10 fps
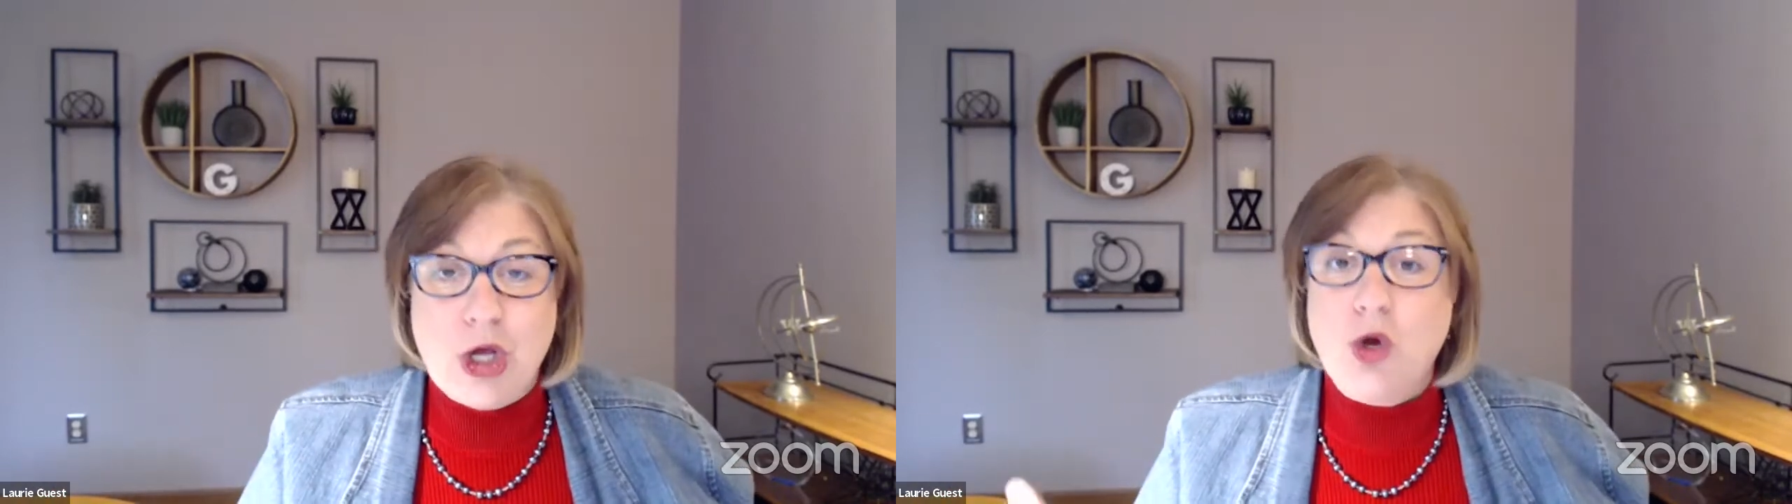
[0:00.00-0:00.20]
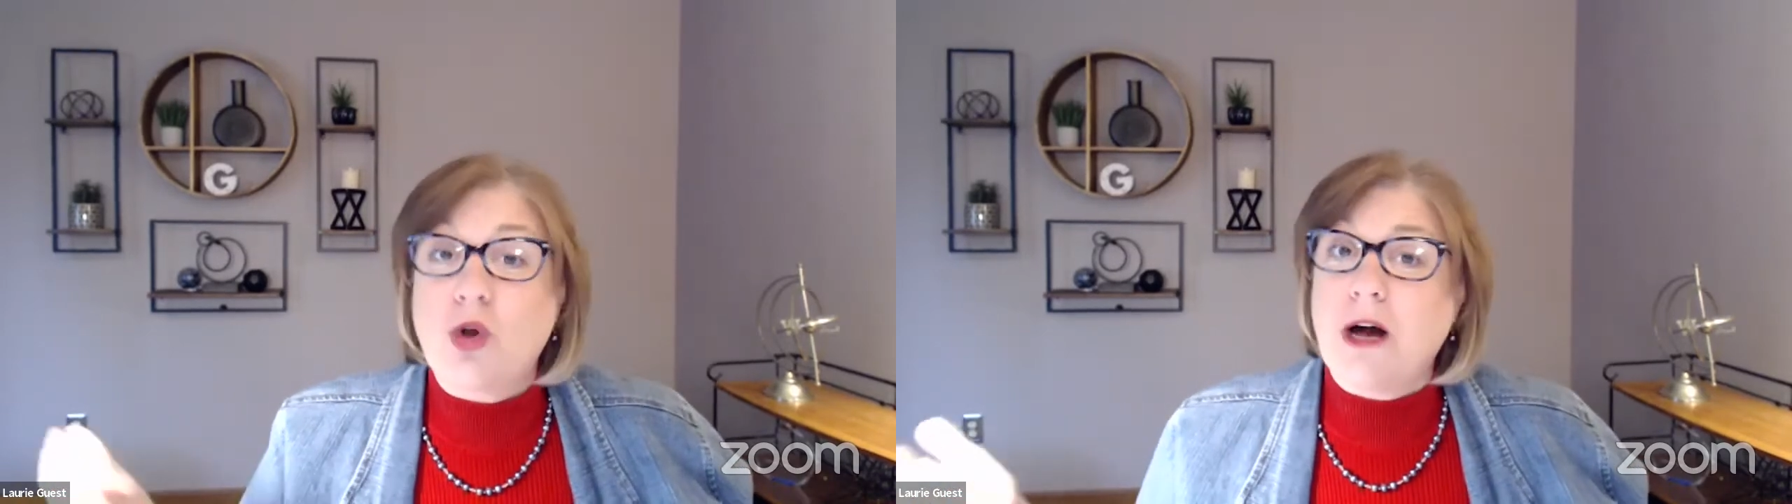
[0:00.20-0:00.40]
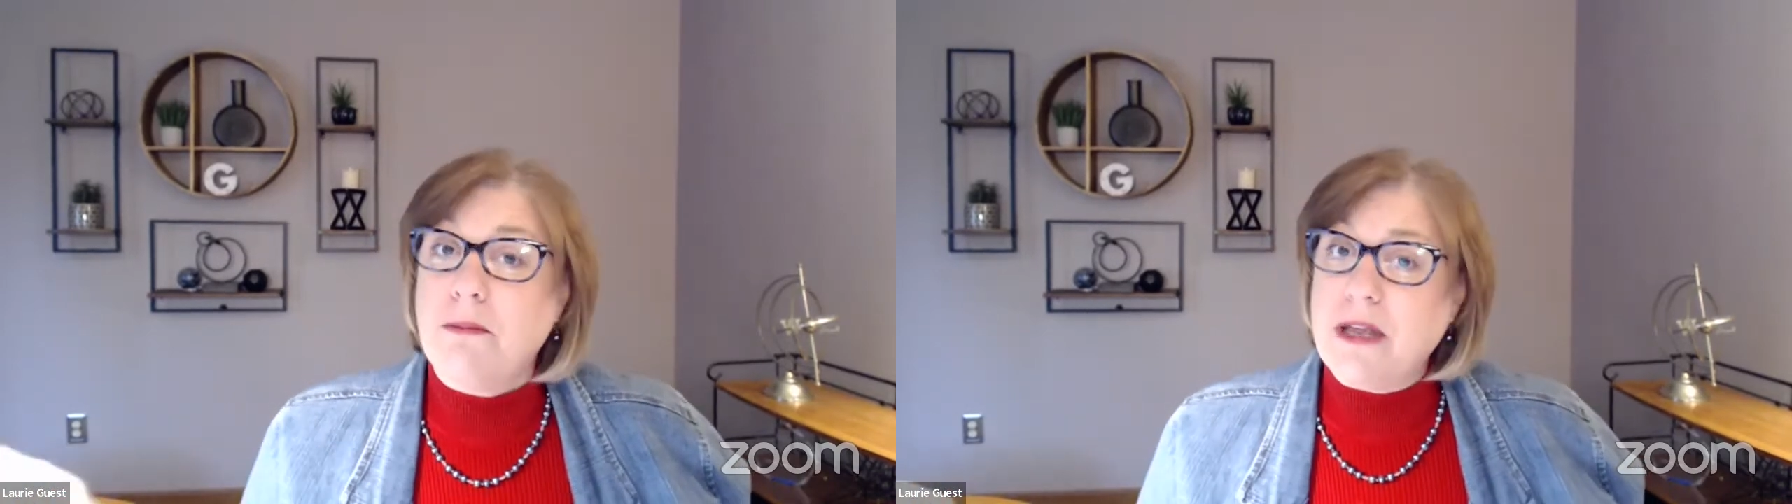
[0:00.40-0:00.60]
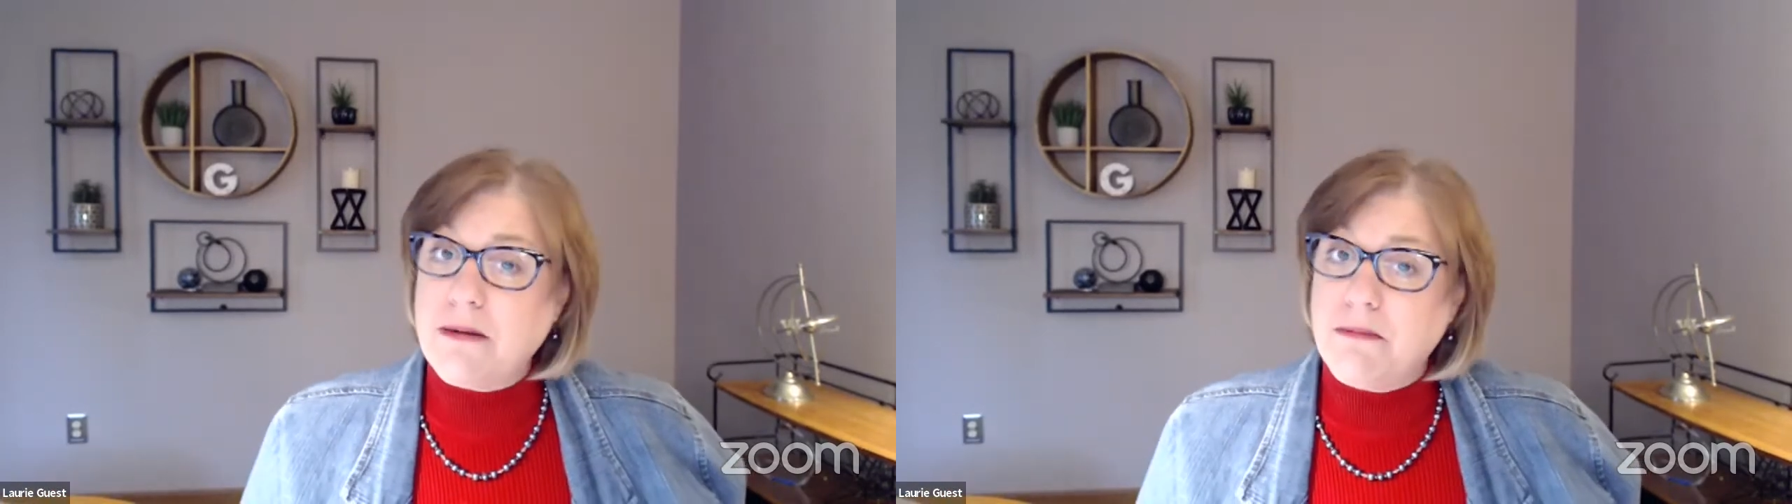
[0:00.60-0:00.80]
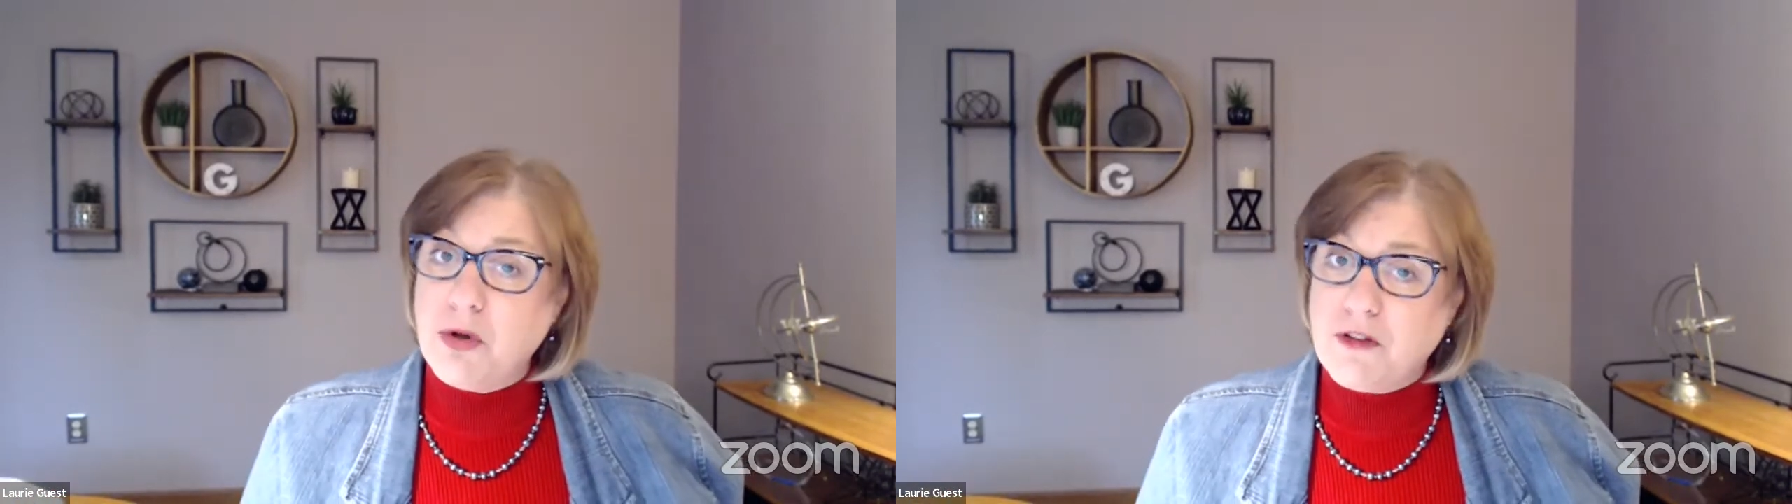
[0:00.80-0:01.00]
who come
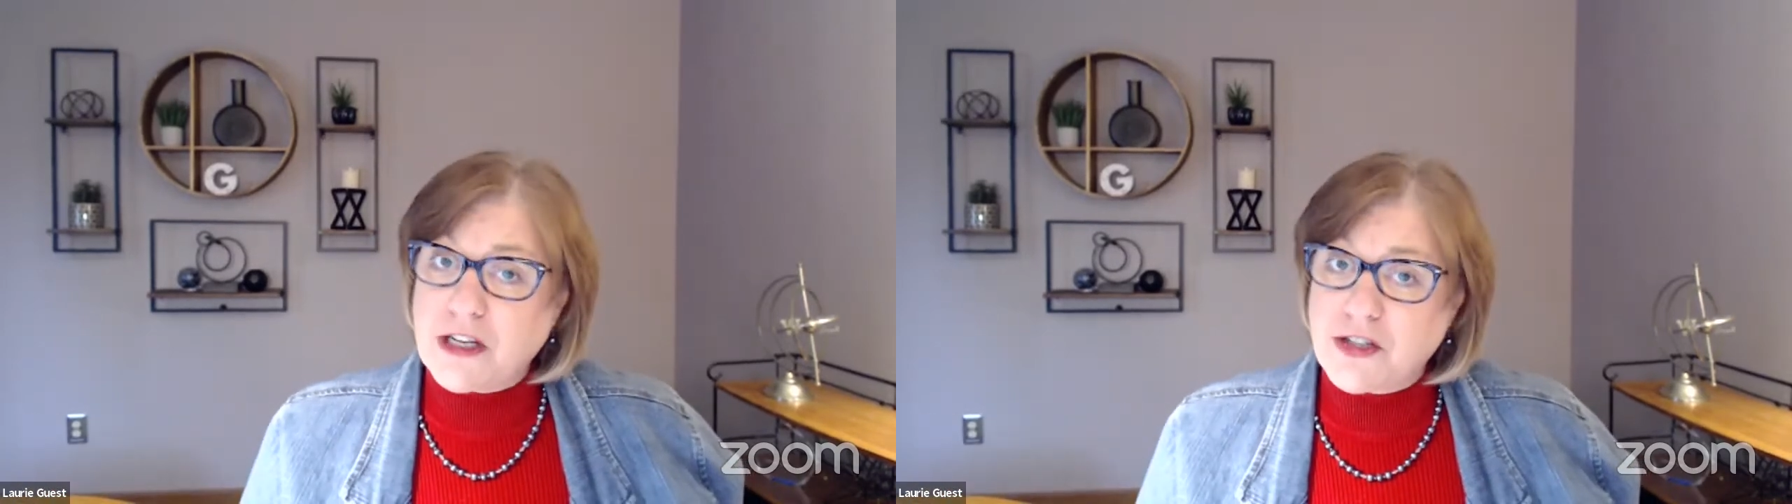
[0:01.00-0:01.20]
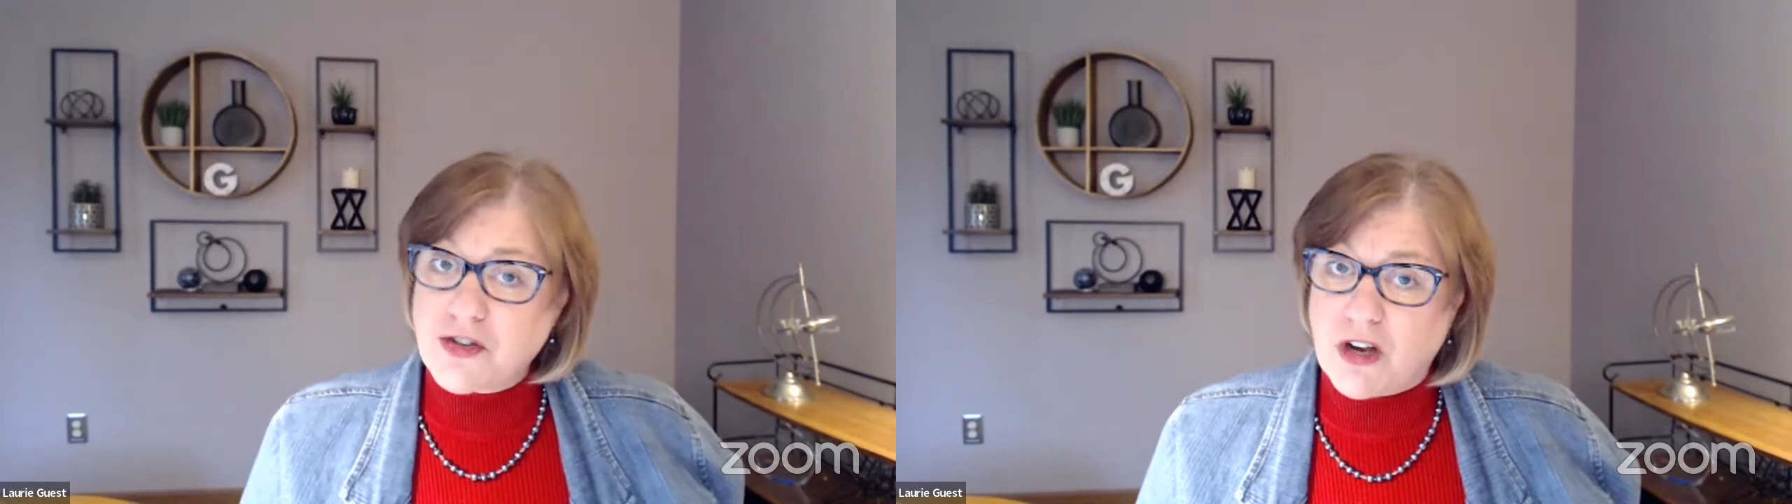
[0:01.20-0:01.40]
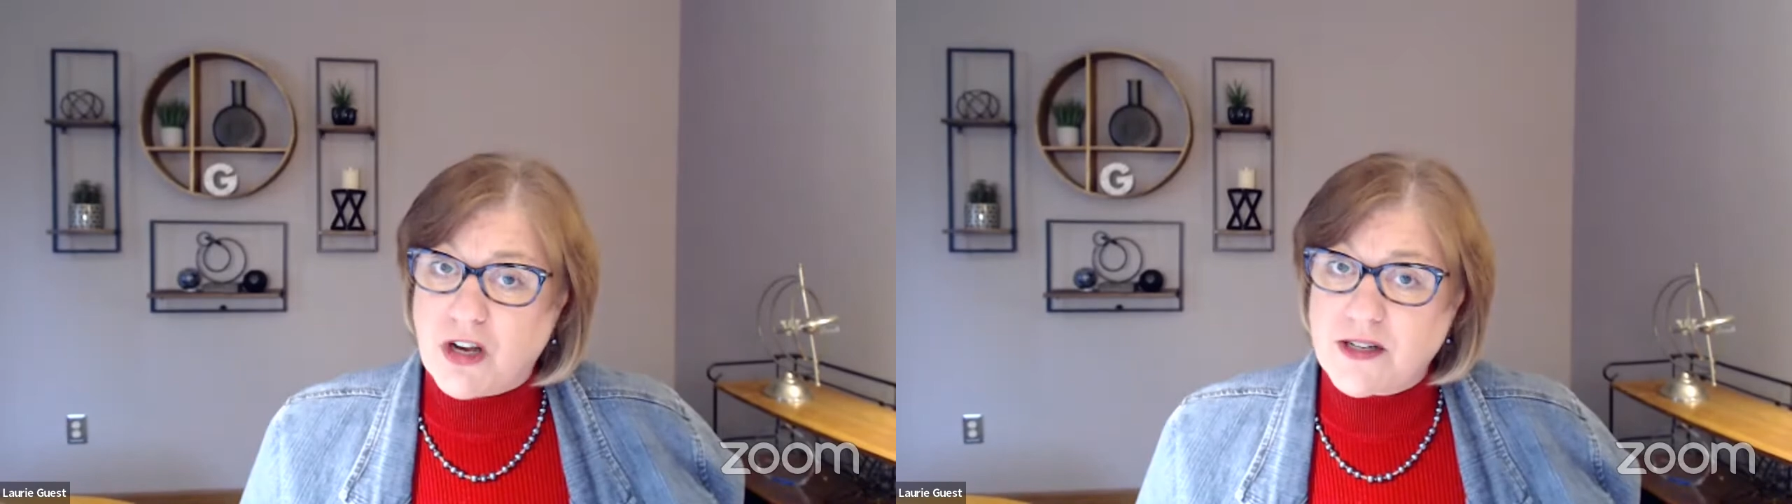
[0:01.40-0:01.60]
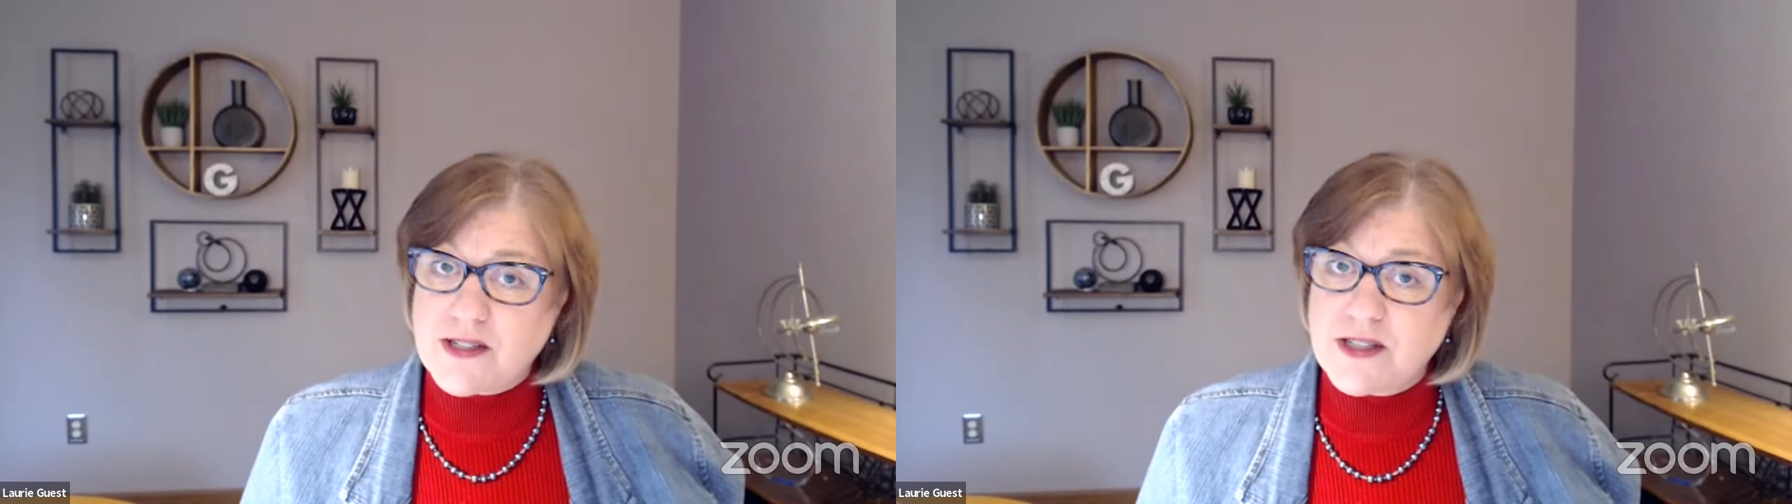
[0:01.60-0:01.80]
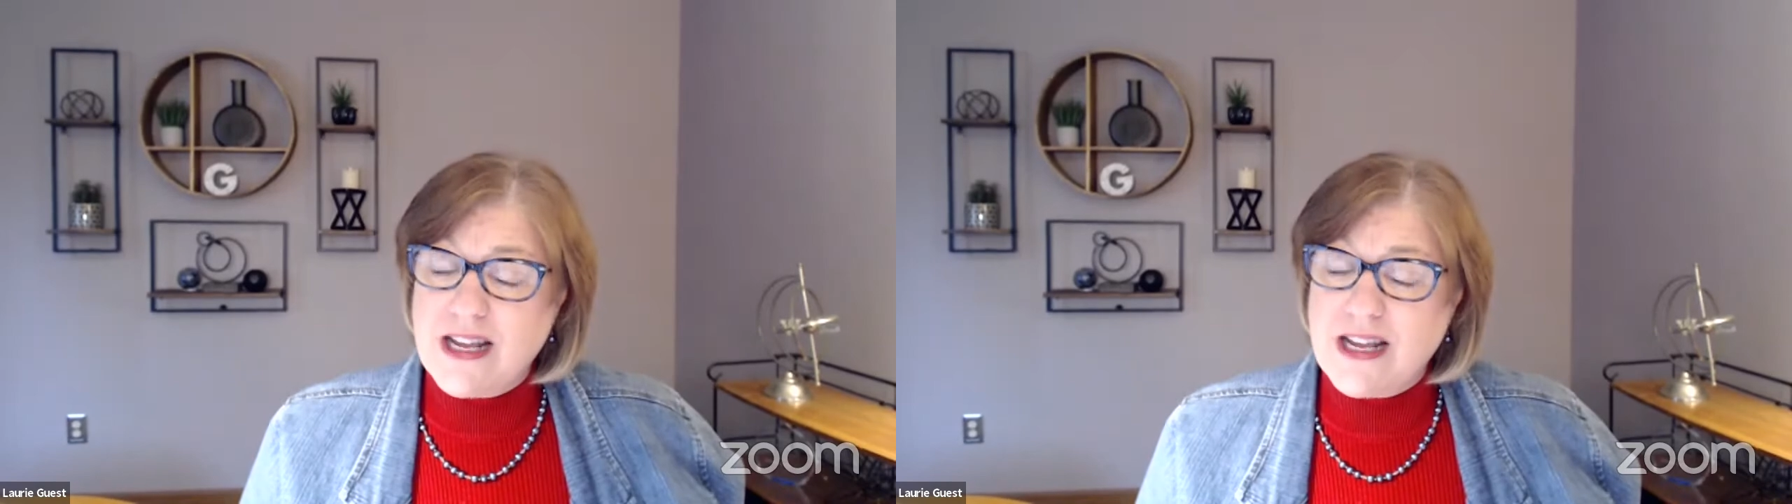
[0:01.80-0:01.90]
in moving trucks